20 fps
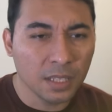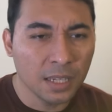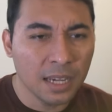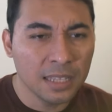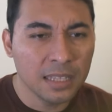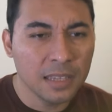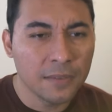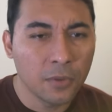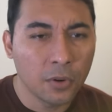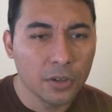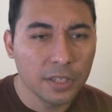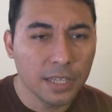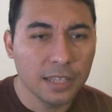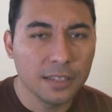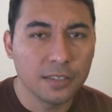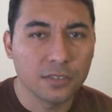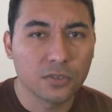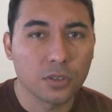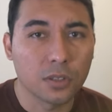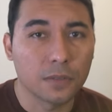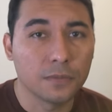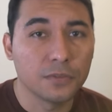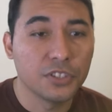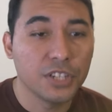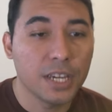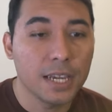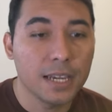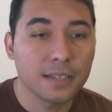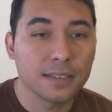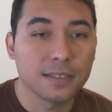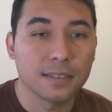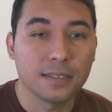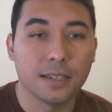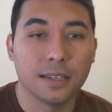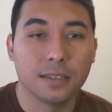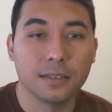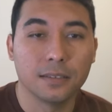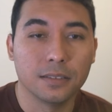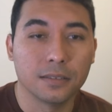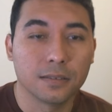and avoid any sort of checks
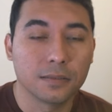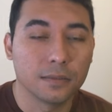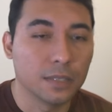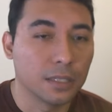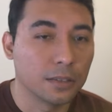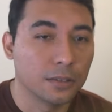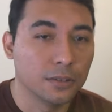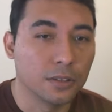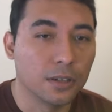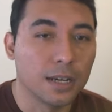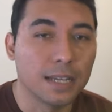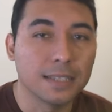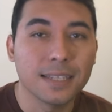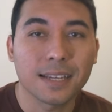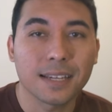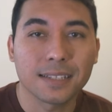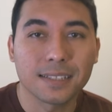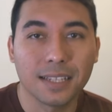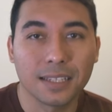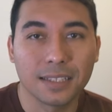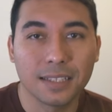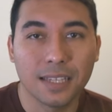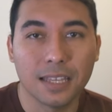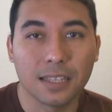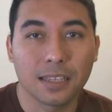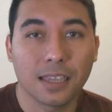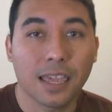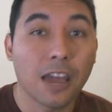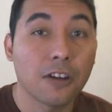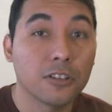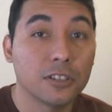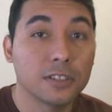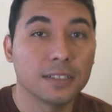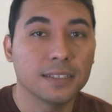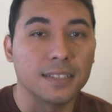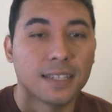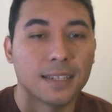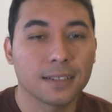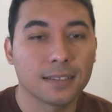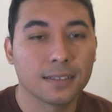and this, attacks like that, counter
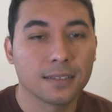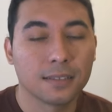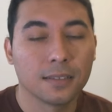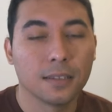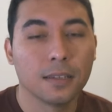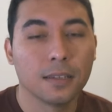attacks.